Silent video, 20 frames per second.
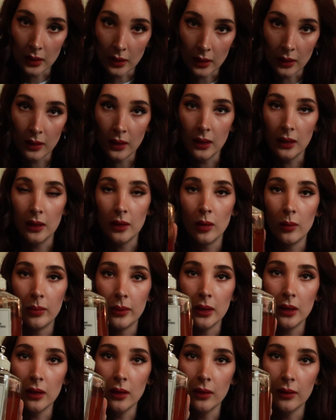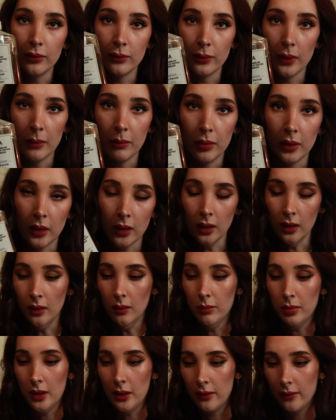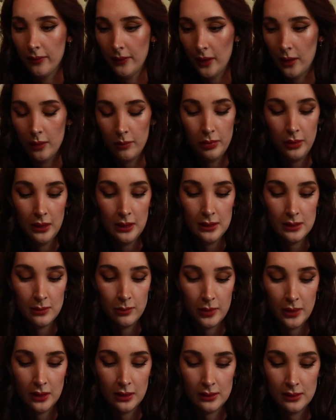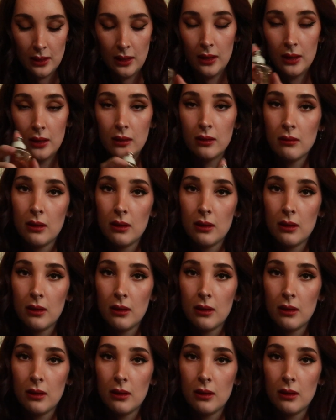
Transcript: then a little bit of replica by the fireplace because I